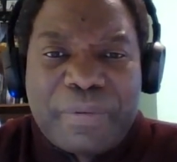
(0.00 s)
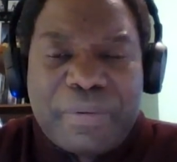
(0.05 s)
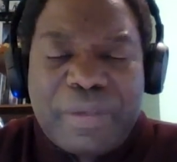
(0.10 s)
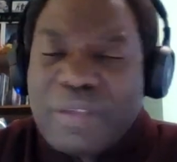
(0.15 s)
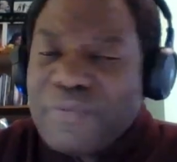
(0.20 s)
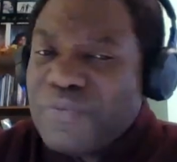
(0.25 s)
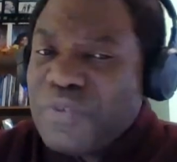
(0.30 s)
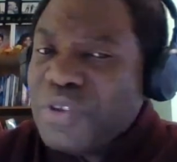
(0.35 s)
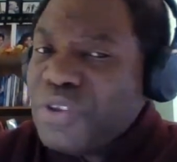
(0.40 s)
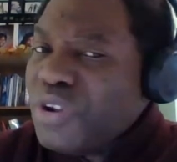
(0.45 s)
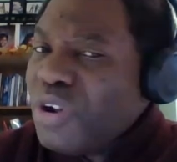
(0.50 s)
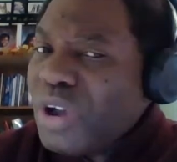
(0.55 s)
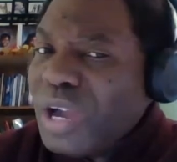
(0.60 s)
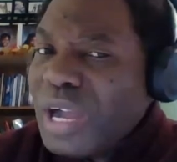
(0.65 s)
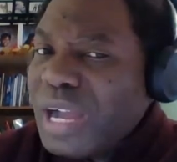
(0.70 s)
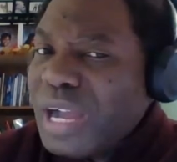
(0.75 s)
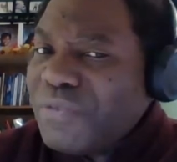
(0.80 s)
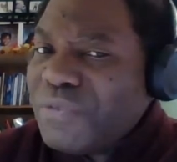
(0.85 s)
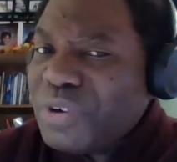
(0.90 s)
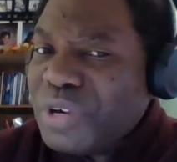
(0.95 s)
If you don't
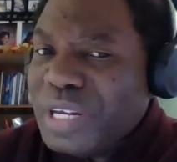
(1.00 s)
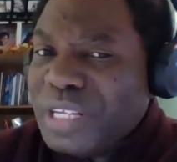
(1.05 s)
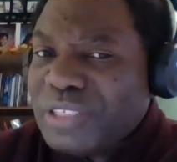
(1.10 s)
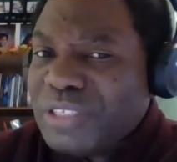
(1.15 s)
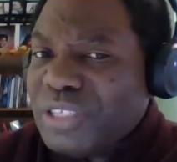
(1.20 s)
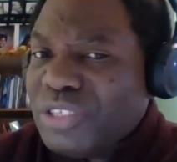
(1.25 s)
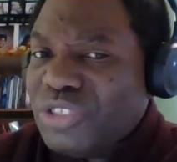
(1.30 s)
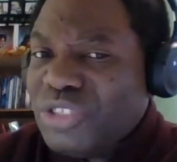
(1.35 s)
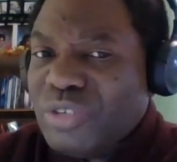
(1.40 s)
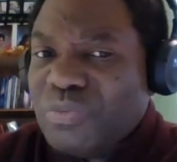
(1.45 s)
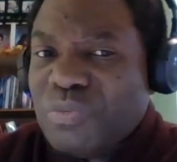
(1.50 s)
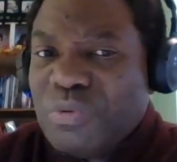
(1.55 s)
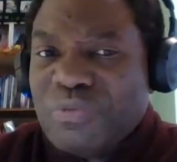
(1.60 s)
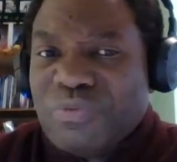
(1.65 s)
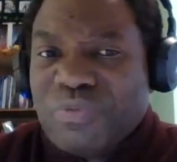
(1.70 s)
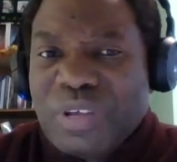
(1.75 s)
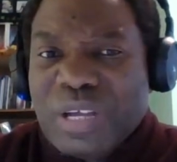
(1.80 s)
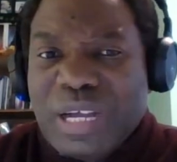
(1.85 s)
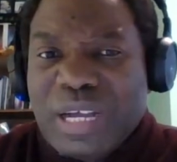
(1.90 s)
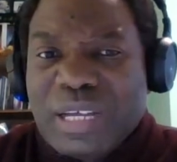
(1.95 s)
have a relationship
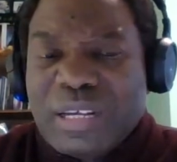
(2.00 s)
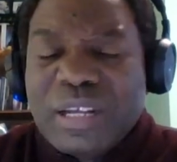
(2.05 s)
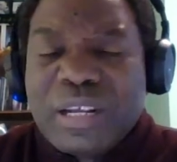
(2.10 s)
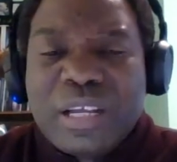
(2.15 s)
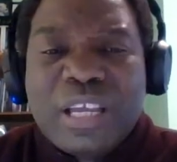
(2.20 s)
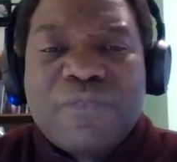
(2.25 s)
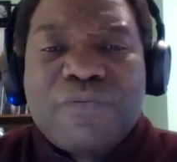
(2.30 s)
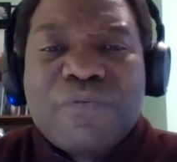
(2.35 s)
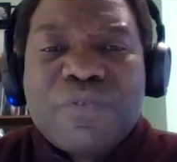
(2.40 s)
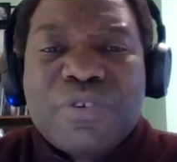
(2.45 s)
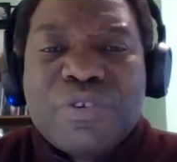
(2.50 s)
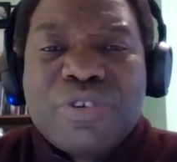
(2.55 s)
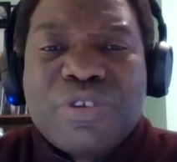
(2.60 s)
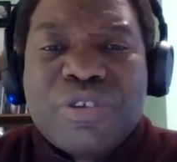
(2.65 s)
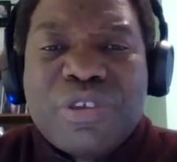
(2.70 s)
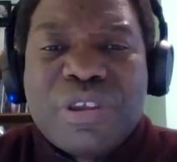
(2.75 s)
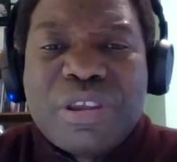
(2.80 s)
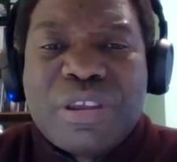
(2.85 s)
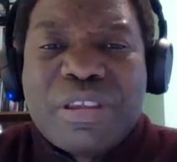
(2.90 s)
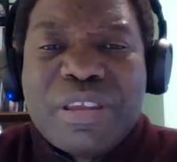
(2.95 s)
with God, if you
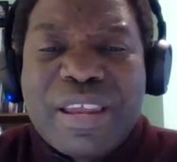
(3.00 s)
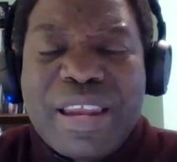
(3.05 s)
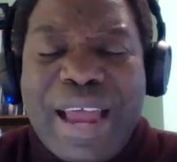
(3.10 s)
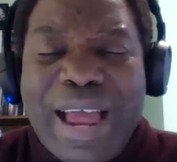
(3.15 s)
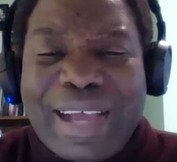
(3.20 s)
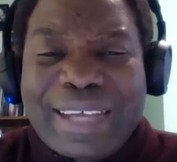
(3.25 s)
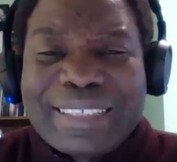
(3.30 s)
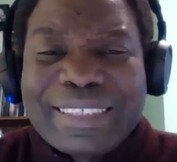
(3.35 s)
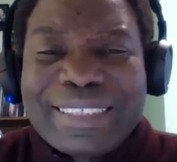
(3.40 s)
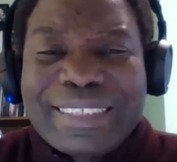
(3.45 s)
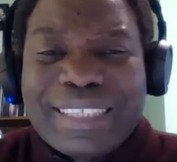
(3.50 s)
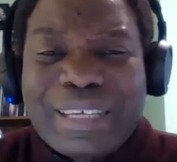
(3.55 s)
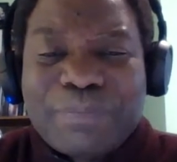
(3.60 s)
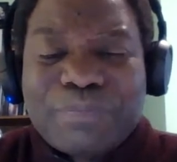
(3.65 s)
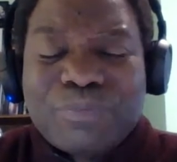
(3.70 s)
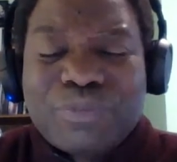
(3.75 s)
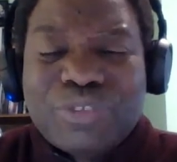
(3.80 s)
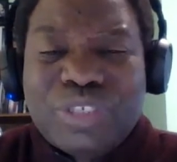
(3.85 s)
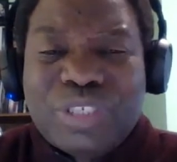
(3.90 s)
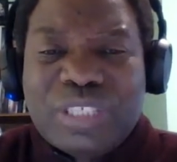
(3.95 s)
didn't
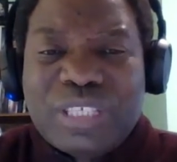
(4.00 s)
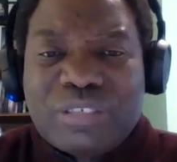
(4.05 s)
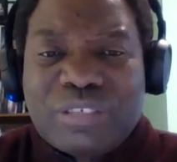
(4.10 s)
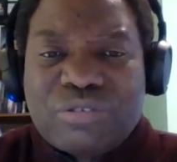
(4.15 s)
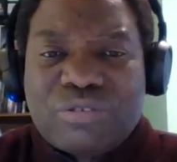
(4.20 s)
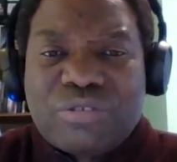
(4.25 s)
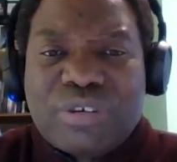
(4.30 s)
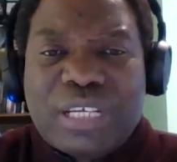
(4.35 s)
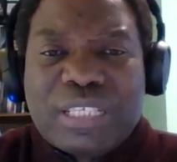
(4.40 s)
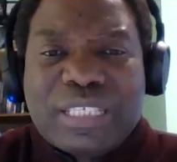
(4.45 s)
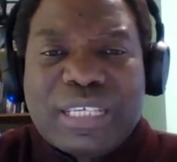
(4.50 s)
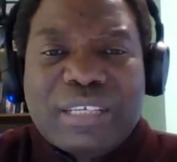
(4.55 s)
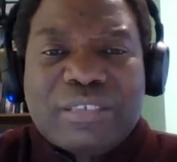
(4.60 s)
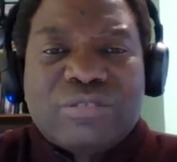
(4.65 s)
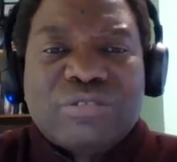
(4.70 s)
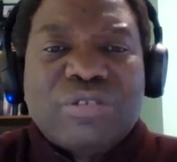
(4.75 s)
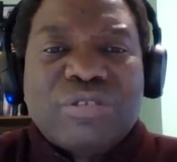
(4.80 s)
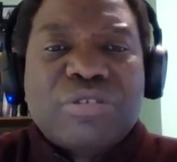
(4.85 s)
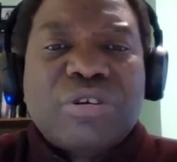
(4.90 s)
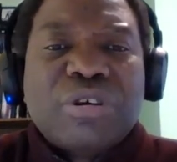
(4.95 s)
accept Jesus Christ
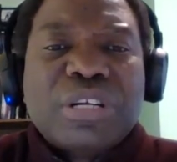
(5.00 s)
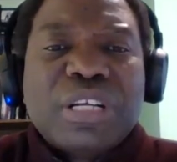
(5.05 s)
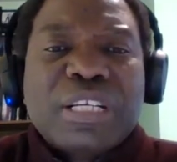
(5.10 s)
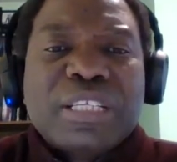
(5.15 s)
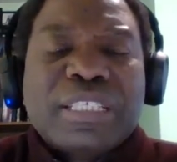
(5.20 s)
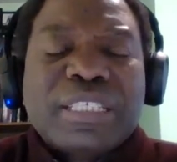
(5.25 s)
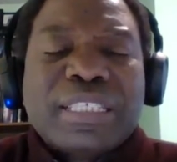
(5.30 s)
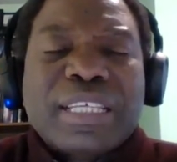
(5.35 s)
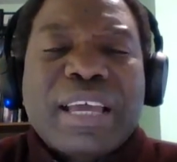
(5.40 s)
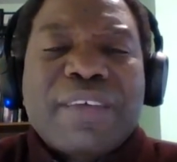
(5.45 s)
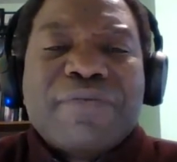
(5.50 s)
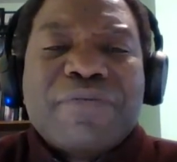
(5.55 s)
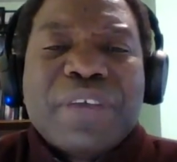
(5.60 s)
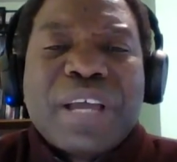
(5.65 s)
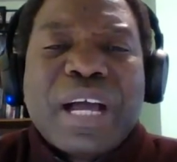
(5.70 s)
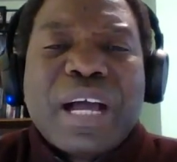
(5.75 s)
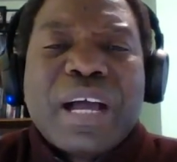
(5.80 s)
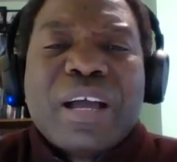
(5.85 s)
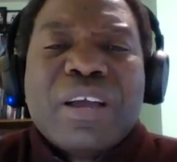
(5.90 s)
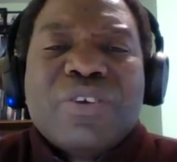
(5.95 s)
as your Lord and
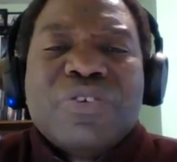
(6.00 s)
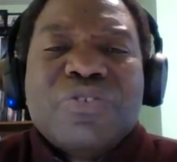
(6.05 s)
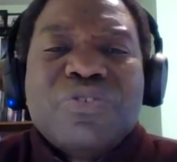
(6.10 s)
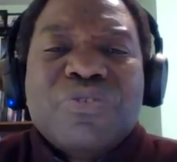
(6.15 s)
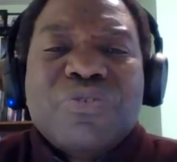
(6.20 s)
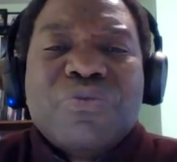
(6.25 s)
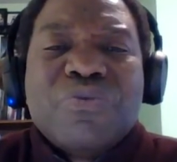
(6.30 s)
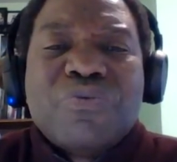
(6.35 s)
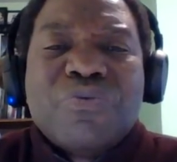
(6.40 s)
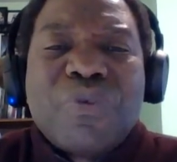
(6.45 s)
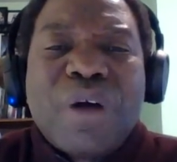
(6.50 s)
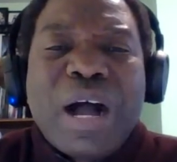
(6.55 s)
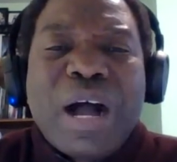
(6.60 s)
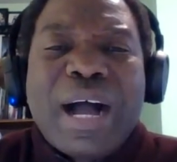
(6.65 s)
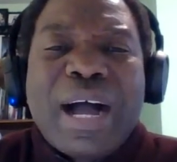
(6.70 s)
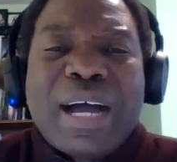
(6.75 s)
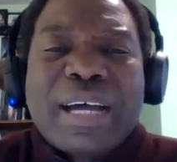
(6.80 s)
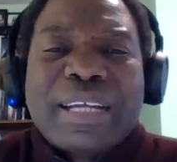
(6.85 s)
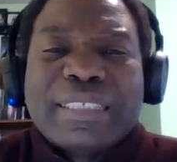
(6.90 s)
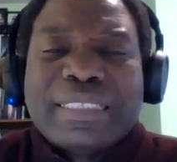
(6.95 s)
Savior, you
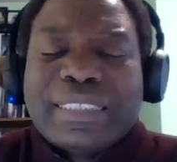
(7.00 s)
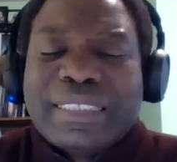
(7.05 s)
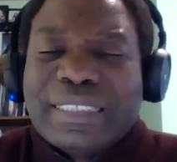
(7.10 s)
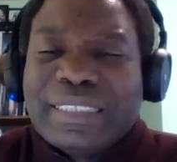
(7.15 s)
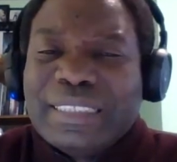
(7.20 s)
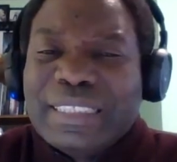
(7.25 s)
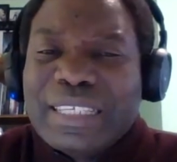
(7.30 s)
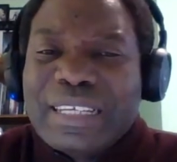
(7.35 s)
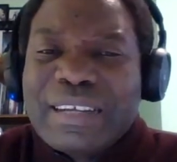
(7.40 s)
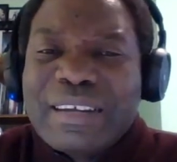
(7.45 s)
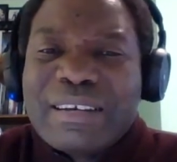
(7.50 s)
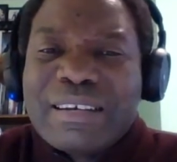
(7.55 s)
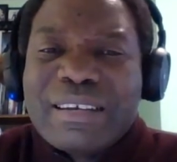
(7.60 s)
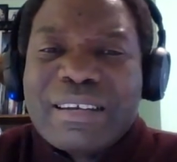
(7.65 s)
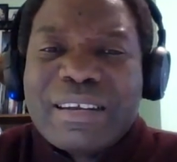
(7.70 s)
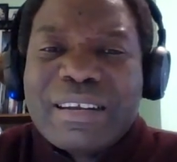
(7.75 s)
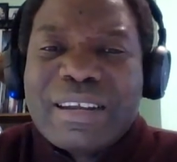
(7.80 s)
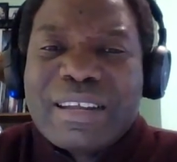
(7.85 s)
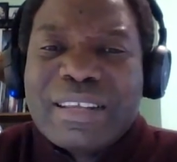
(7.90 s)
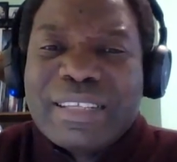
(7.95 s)
are
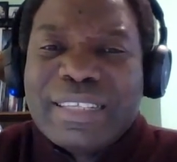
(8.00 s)
still